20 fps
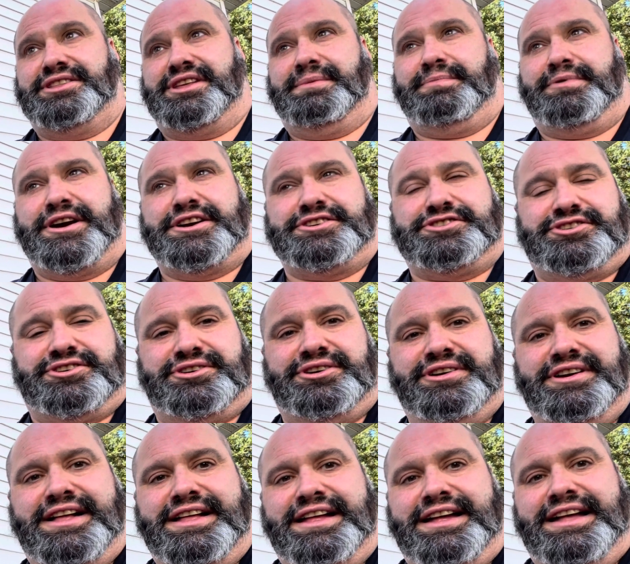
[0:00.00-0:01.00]
pressure
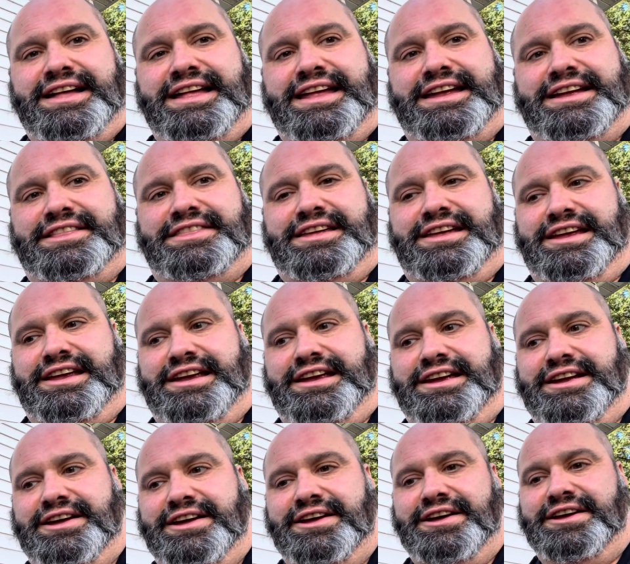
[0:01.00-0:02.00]
in the
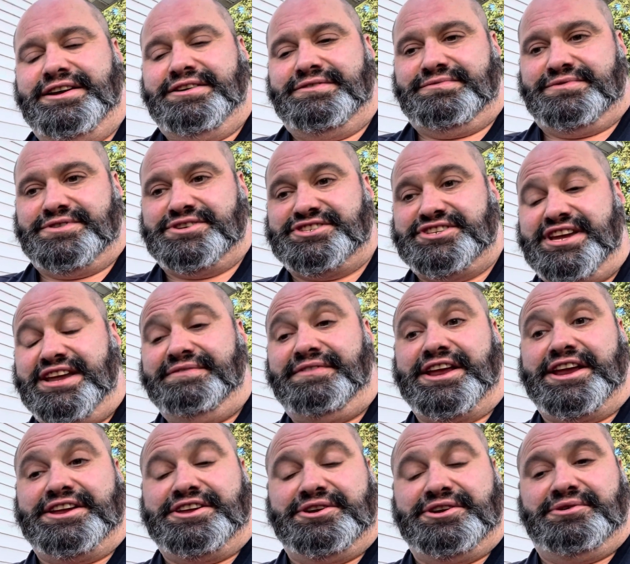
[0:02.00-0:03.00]

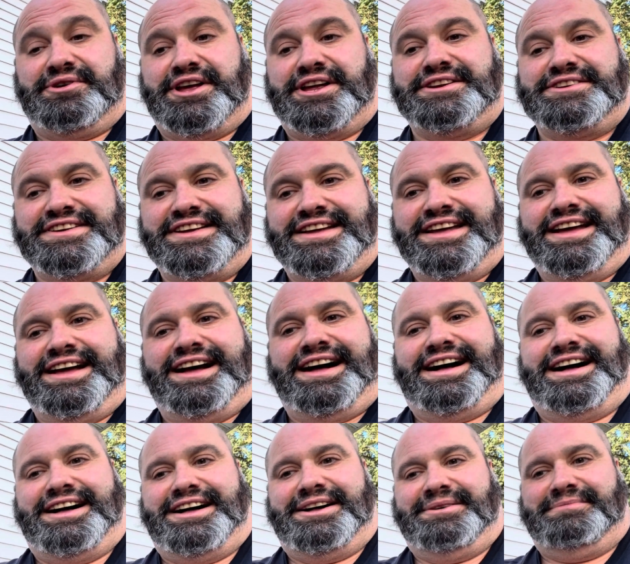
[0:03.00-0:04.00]
receiving unit
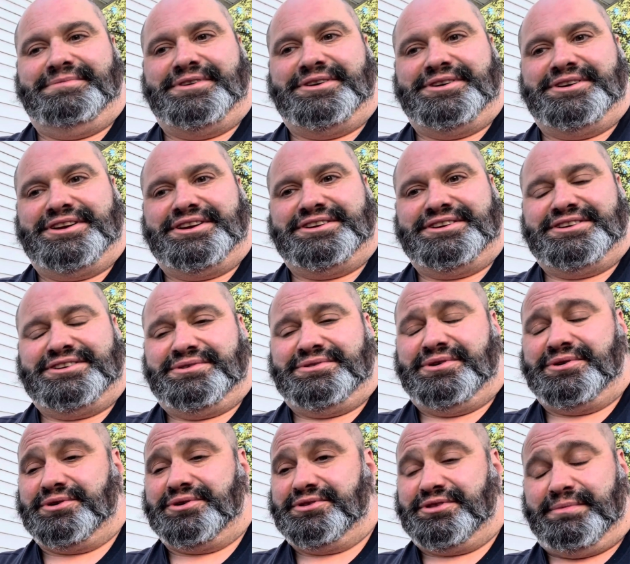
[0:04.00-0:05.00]

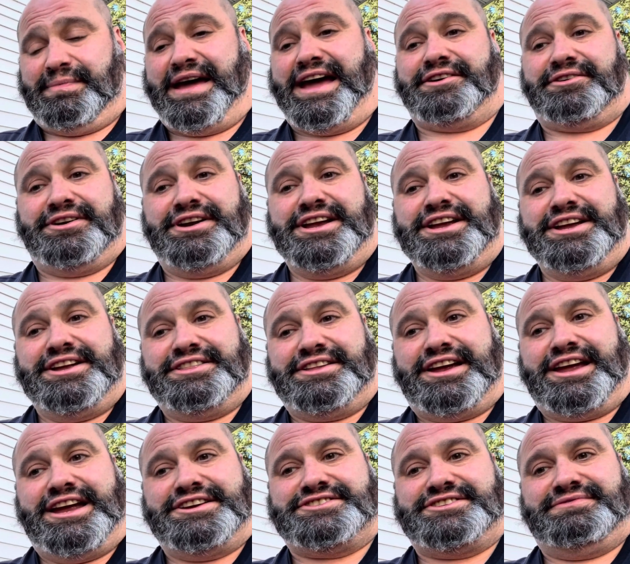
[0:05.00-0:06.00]
or the battery in the
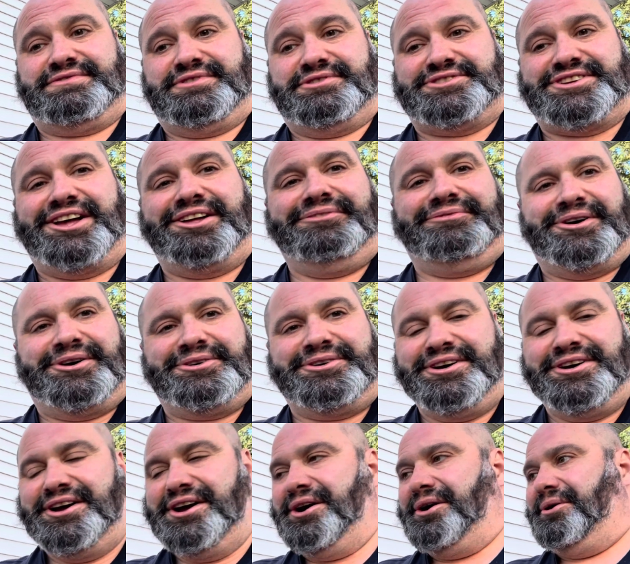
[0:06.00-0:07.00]
case of your cell phone,
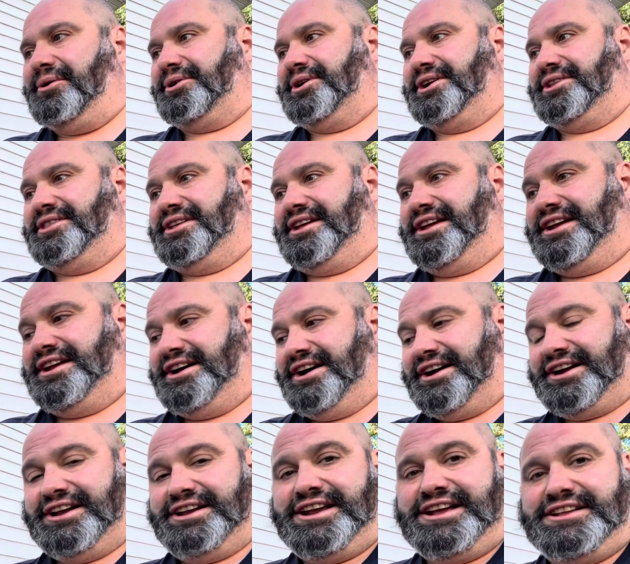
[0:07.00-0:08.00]
or in the
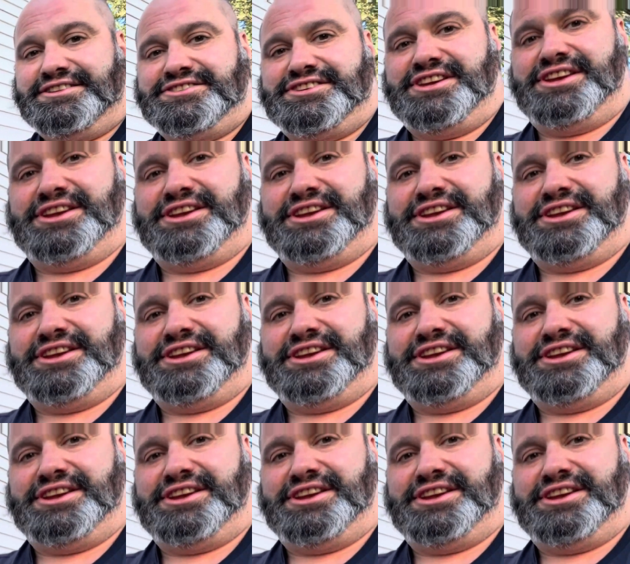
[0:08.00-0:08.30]
condensing